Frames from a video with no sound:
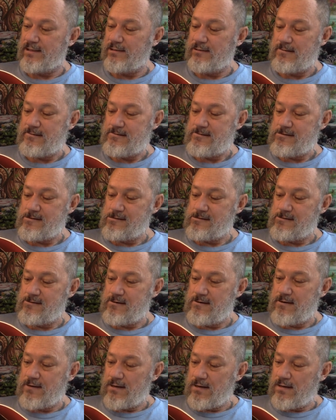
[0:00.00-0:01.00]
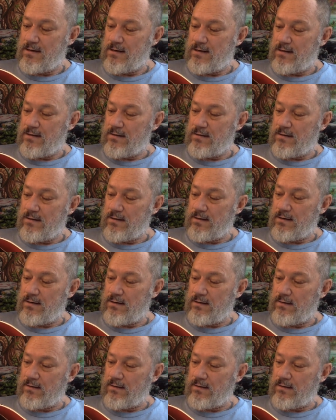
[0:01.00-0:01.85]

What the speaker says: Nobody speaks.